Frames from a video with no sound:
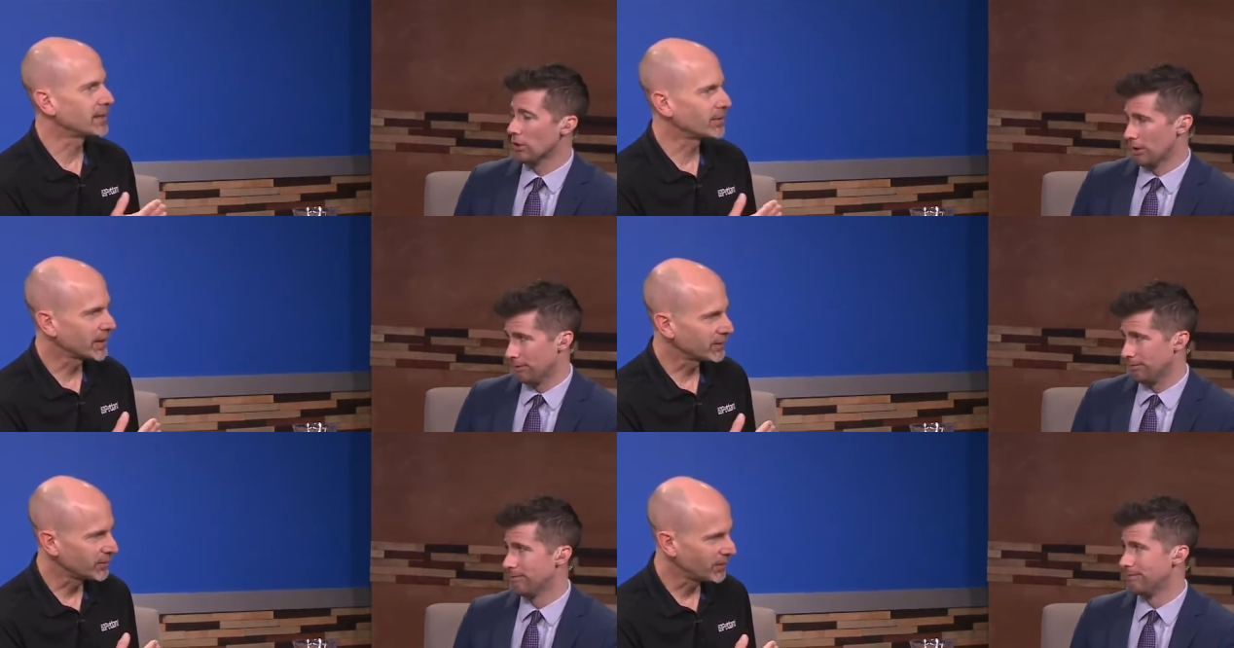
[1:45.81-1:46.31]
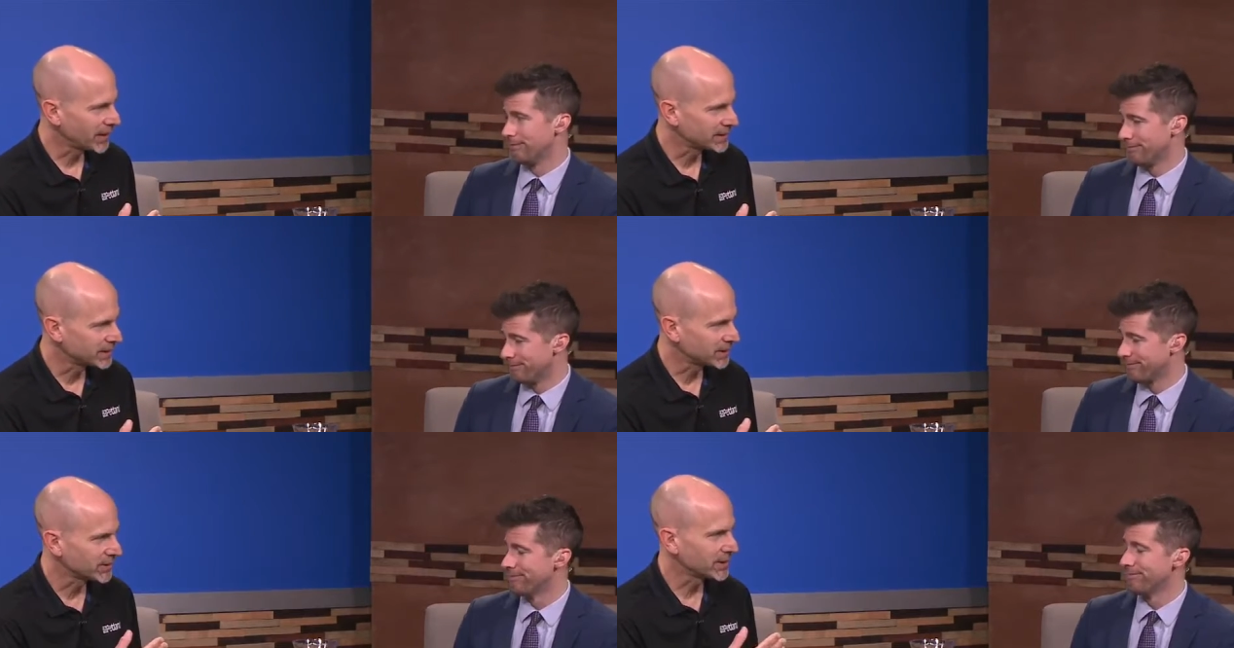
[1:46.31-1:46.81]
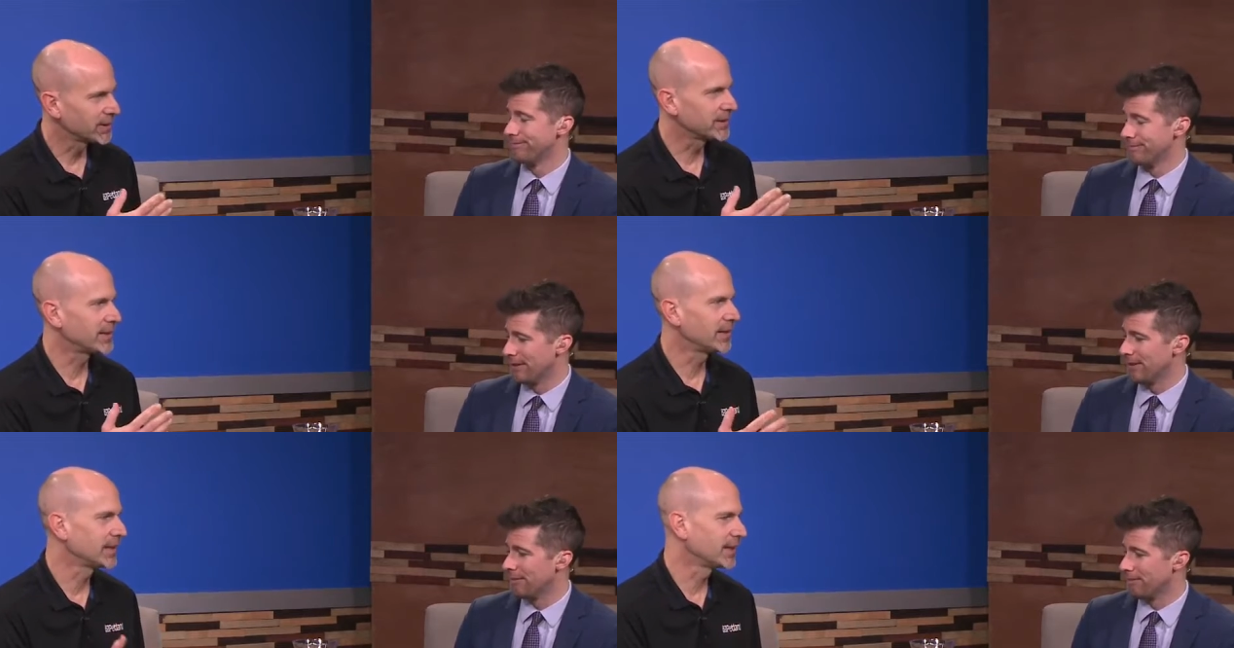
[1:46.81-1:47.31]
Speaker 1: they don't have the bacteria
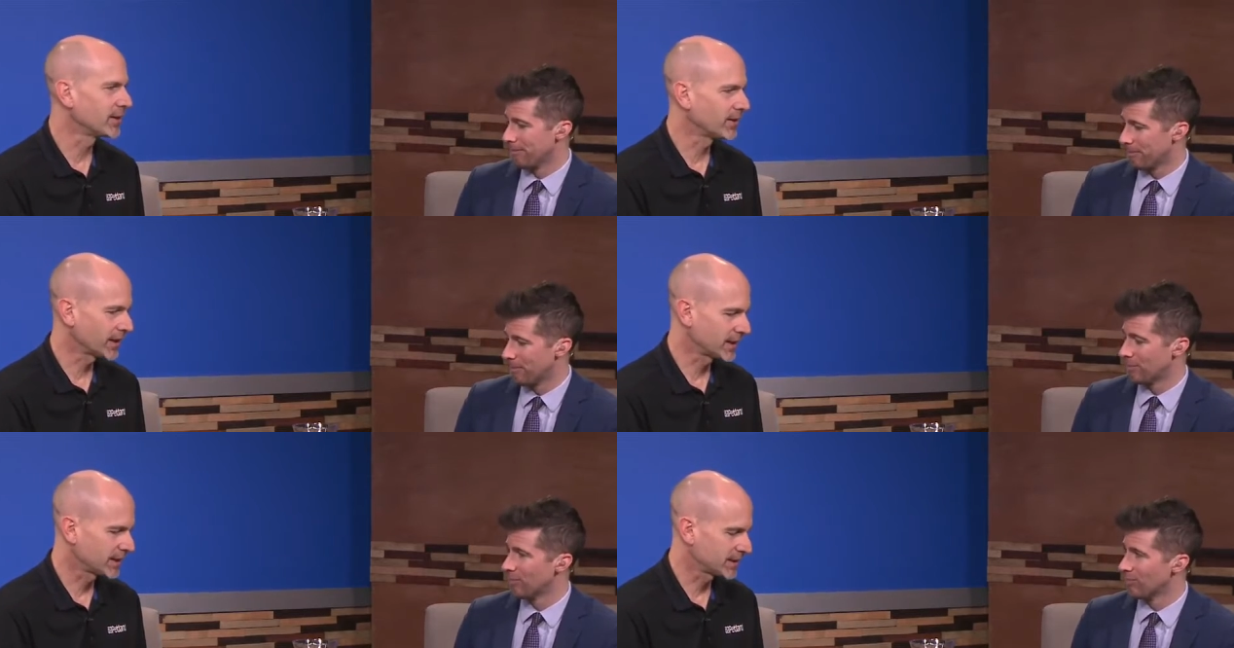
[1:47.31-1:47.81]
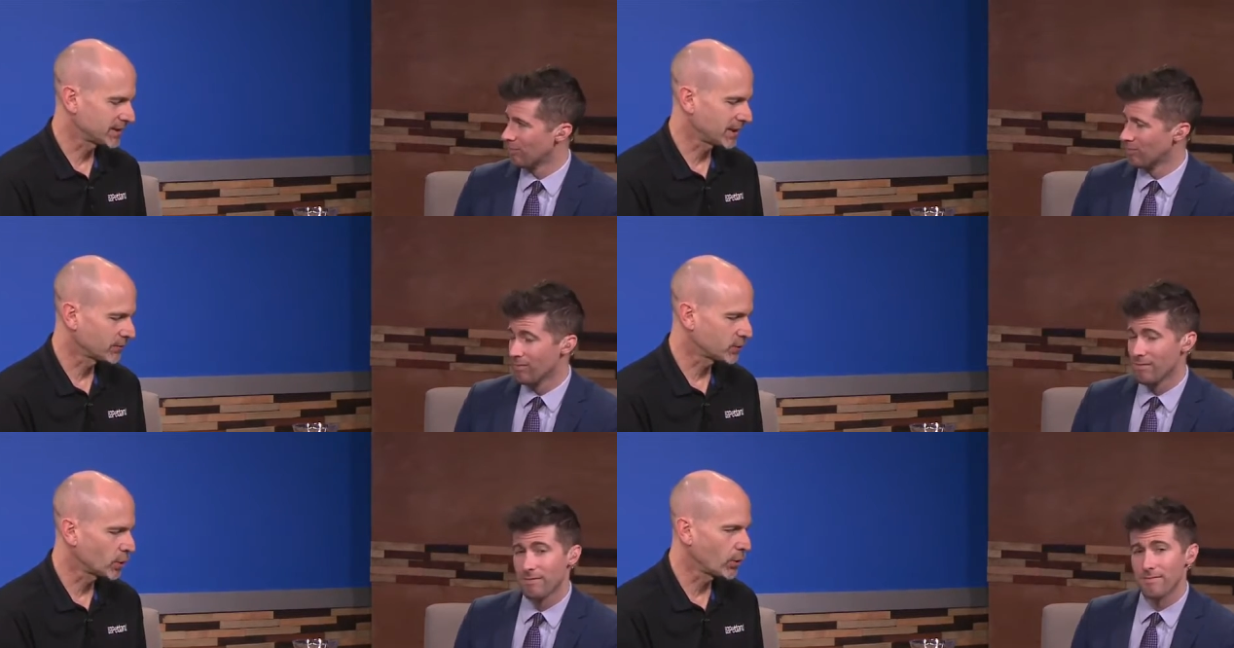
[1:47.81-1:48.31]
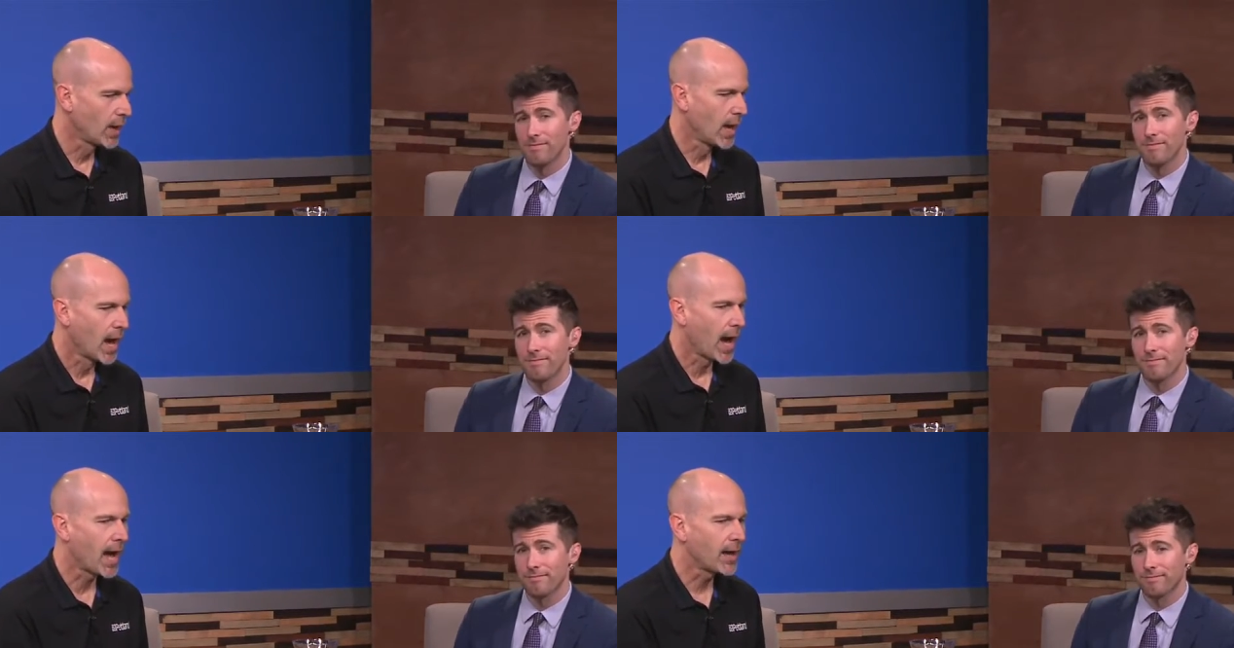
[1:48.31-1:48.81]
thing and all that kind of stuff. So
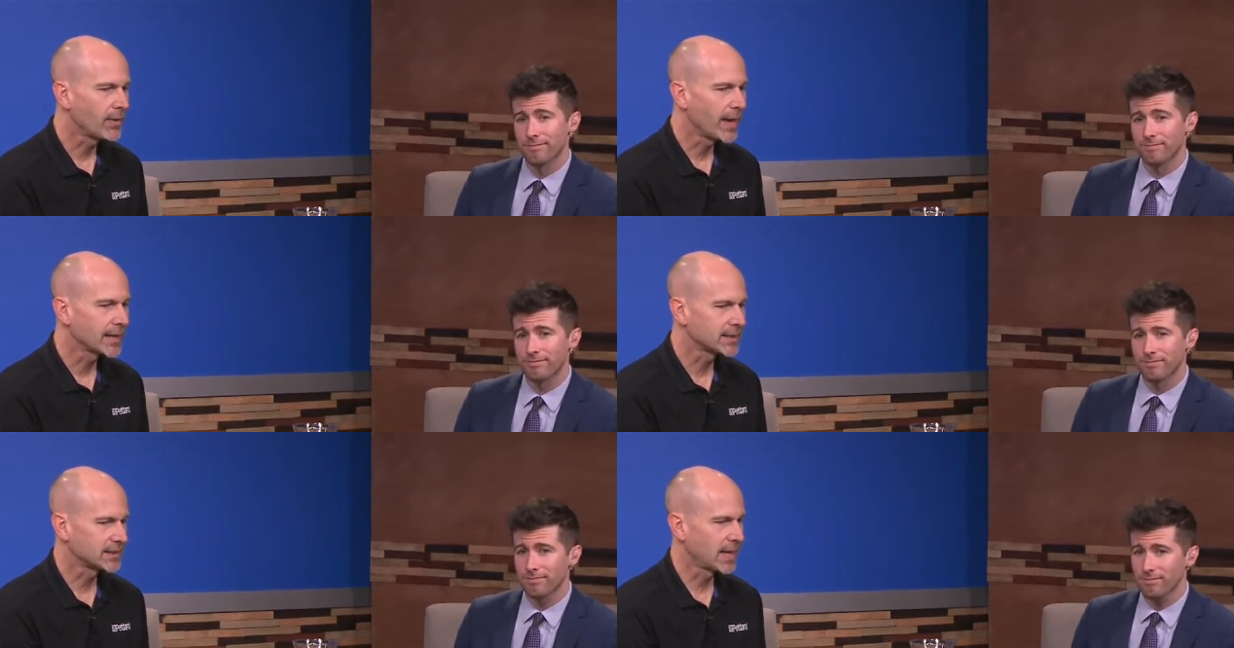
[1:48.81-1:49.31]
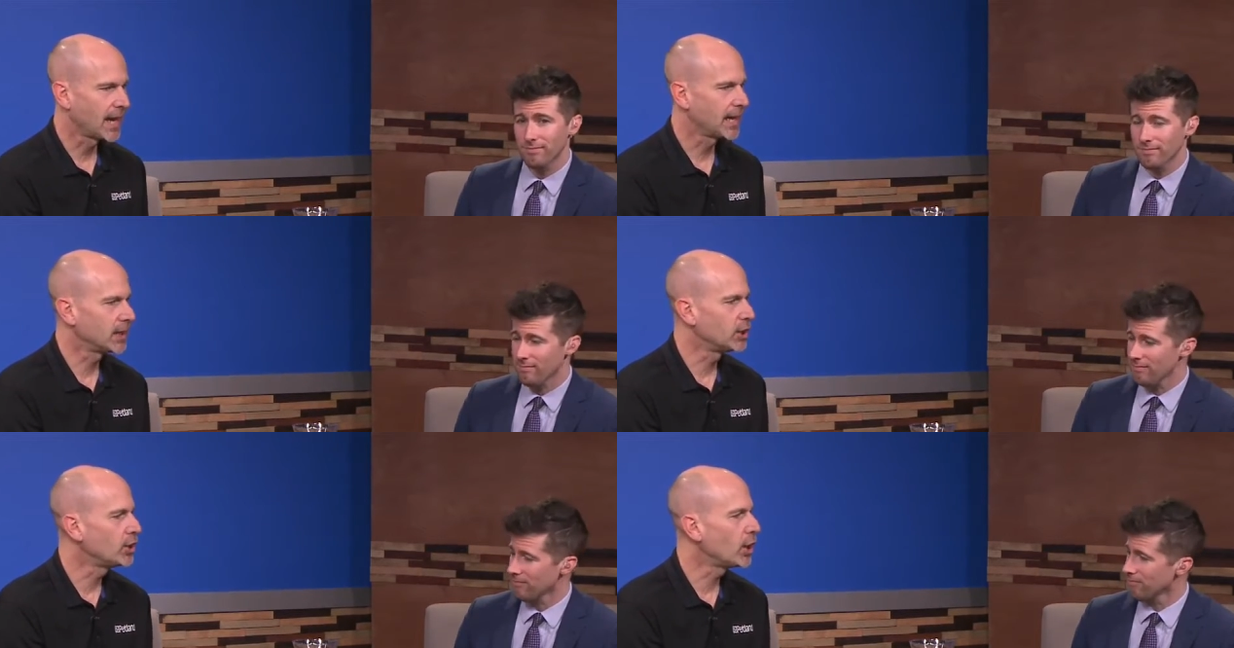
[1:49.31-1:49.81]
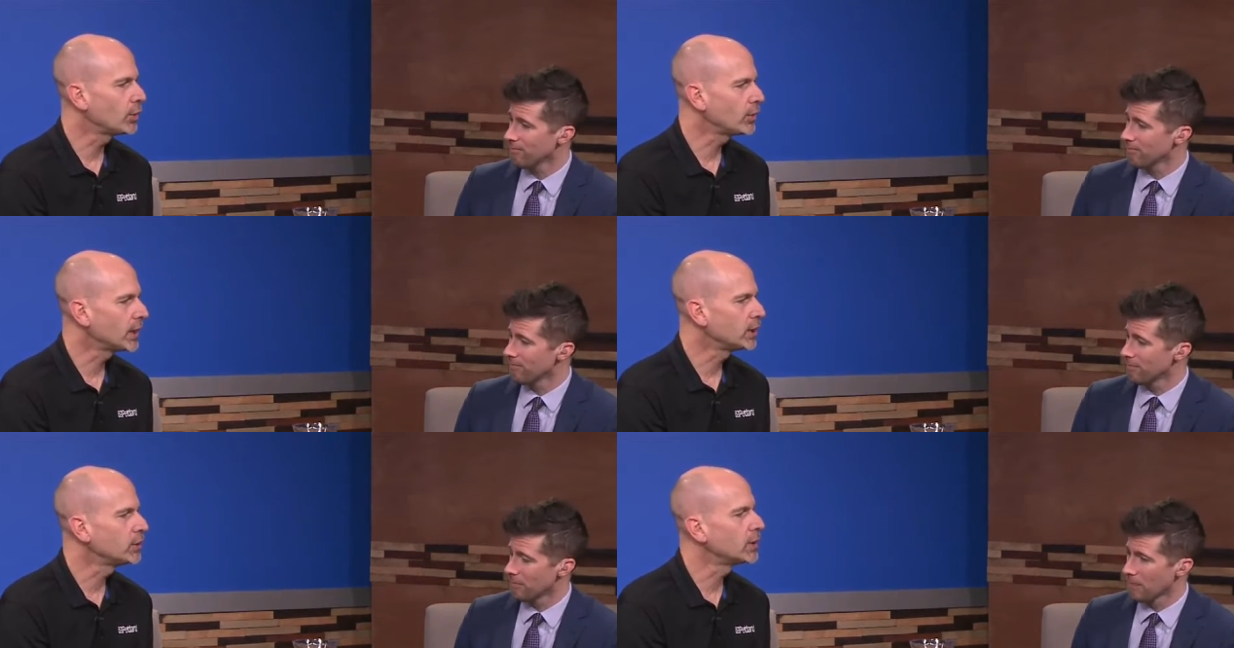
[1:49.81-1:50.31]
on that side, know
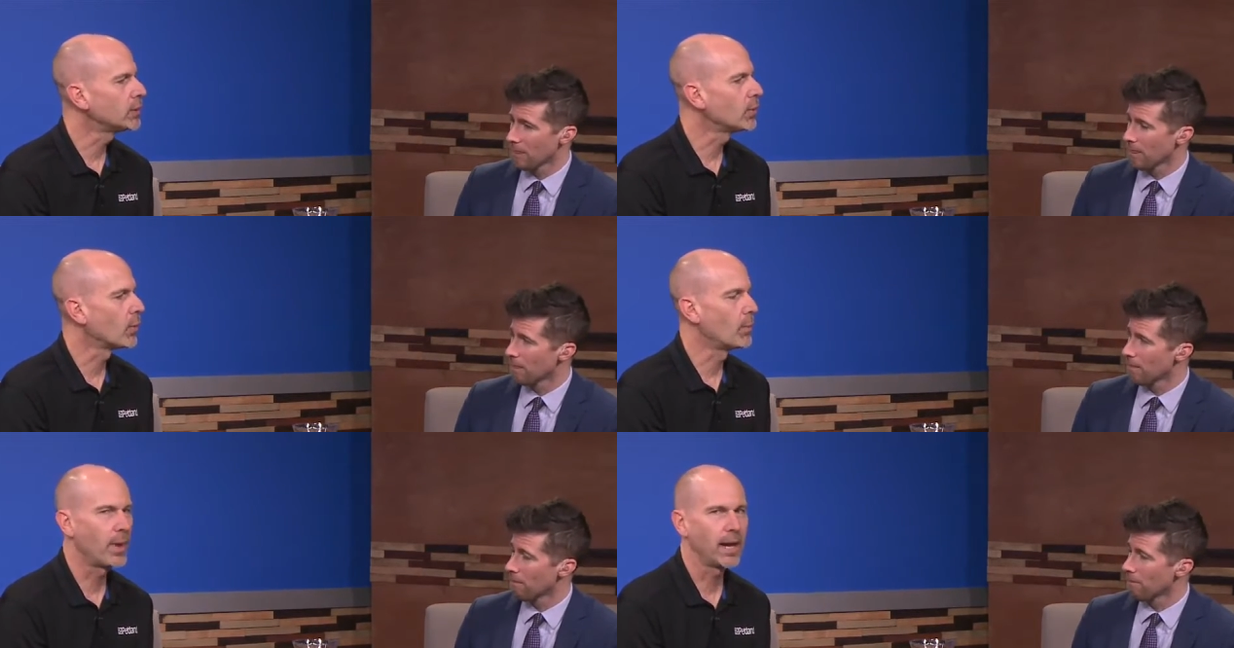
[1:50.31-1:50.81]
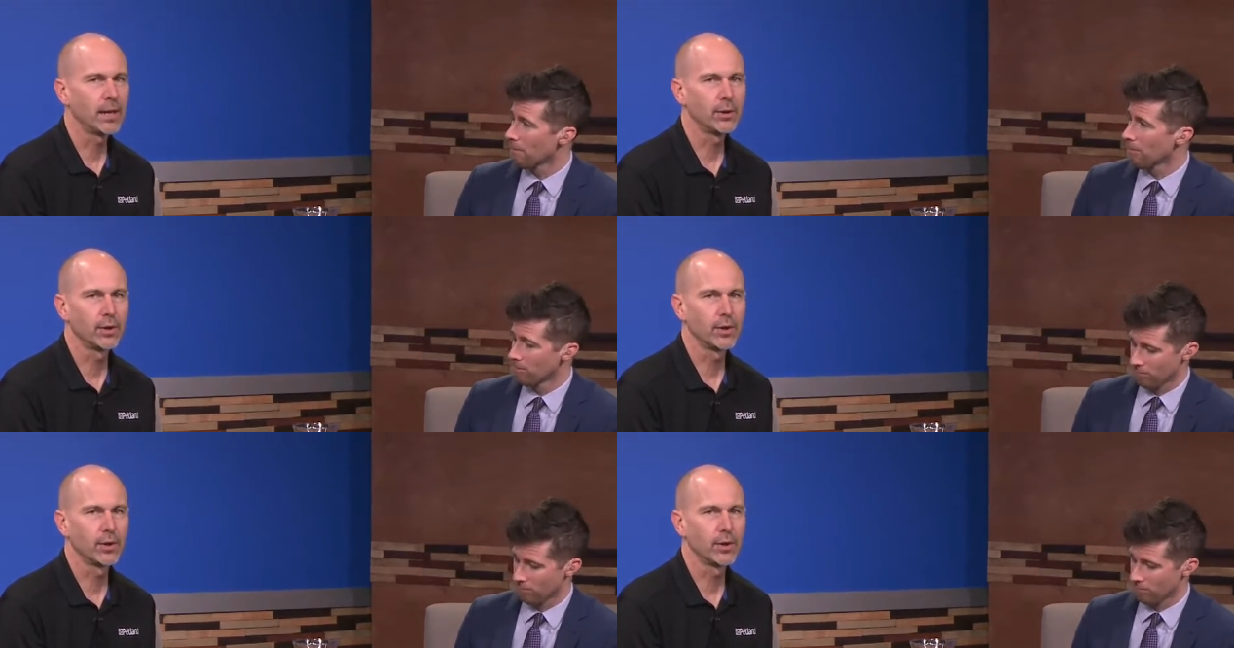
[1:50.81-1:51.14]
that you can bathe your